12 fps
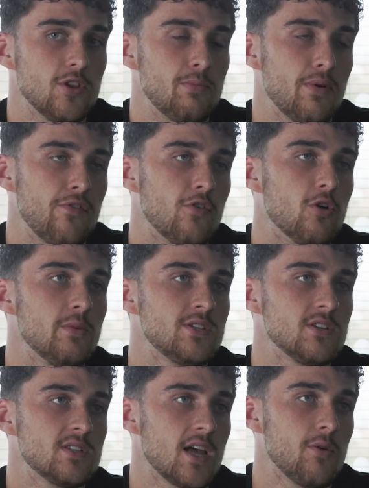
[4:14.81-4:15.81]
the
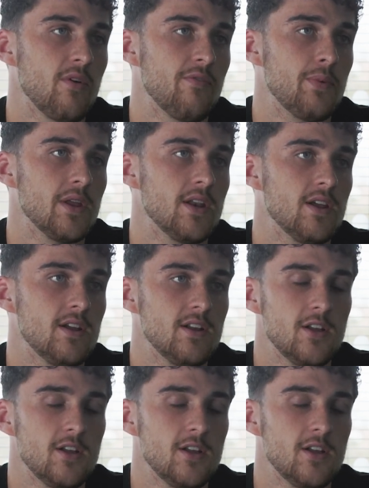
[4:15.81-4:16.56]
performances that we've been